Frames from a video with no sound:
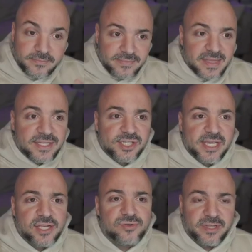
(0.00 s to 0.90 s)

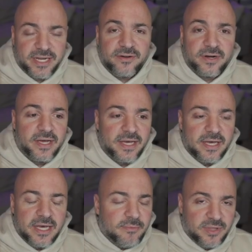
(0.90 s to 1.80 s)
Schedule it out.
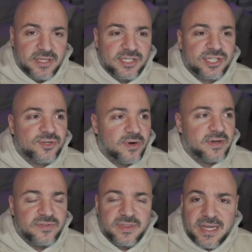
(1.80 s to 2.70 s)
But this is sort of
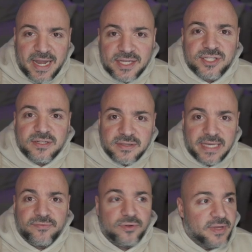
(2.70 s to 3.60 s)
the next
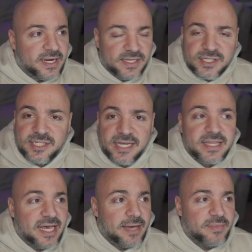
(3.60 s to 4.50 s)
level. And I say
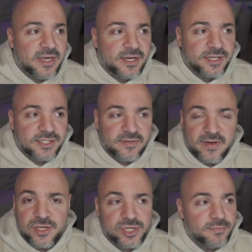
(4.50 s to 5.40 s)
that because if I
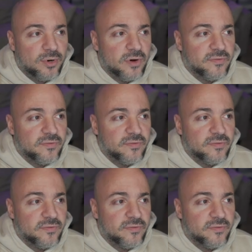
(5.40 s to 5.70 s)
jump over